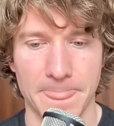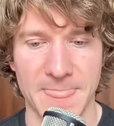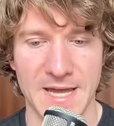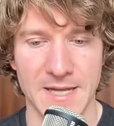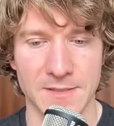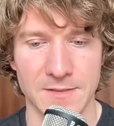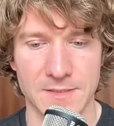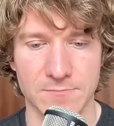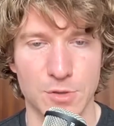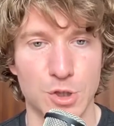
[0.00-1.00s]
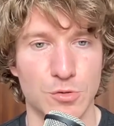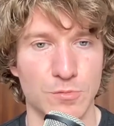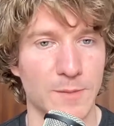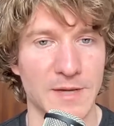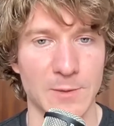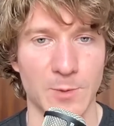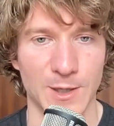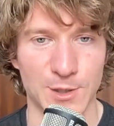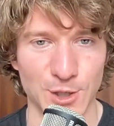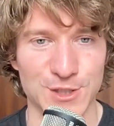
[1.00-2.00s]
And meanwhile,
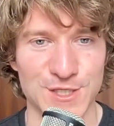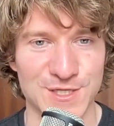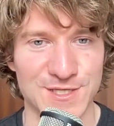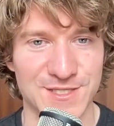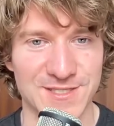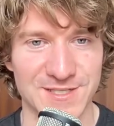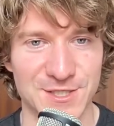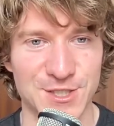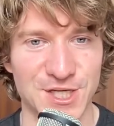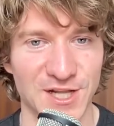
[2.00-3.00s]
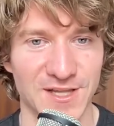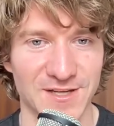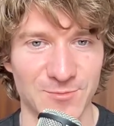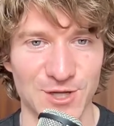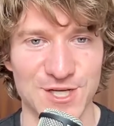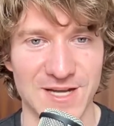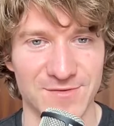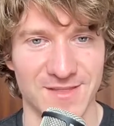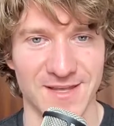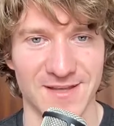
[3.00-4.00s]
consciousness just chilling, watching
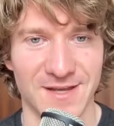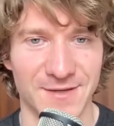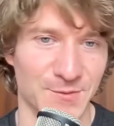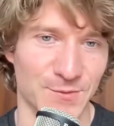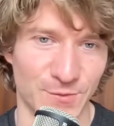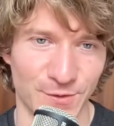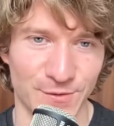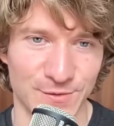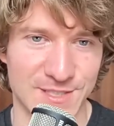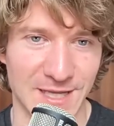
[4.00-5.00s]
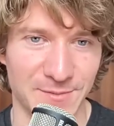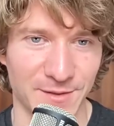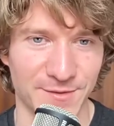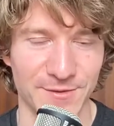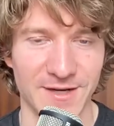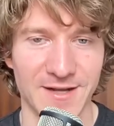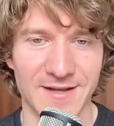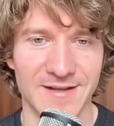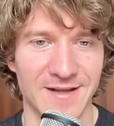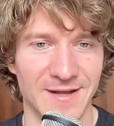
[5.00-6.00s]
everything, or sleeping through it
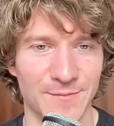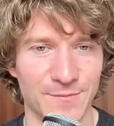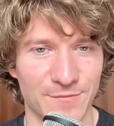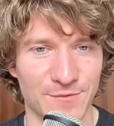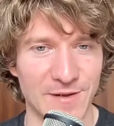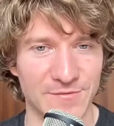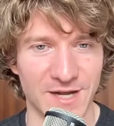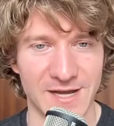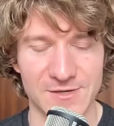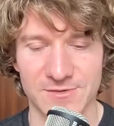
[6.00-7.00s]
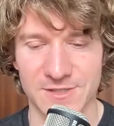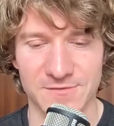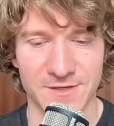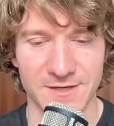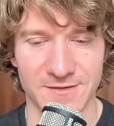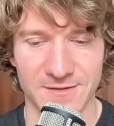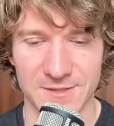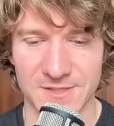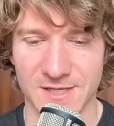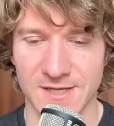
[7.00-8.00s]
from every angle, which is very
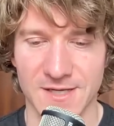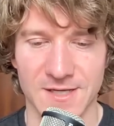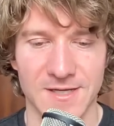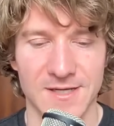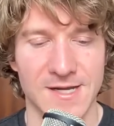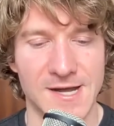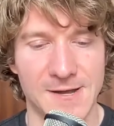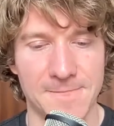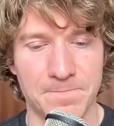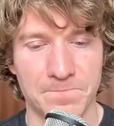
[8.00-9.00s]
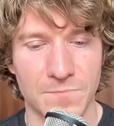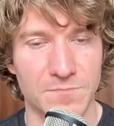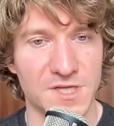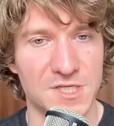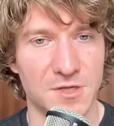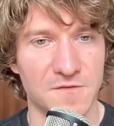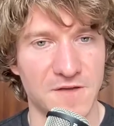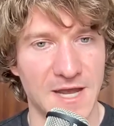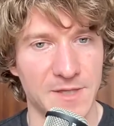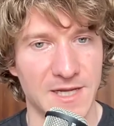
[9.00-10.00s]
interesting. But you still got the
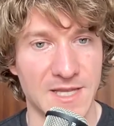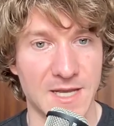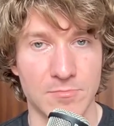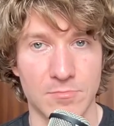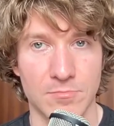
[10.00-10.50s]
family, and then